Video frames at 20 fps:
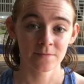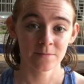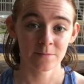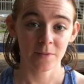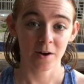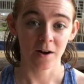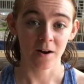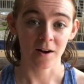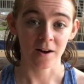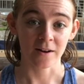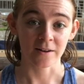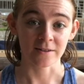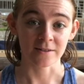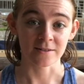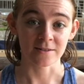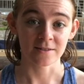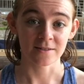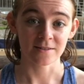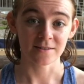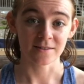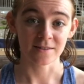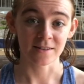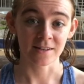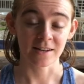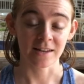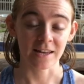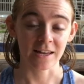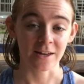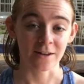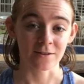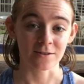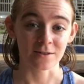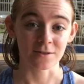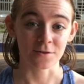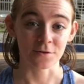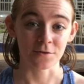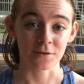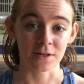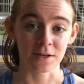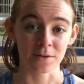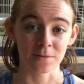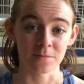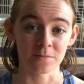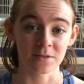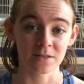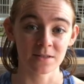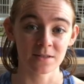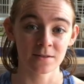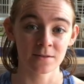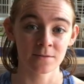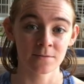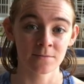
pause, inhale to the ribs,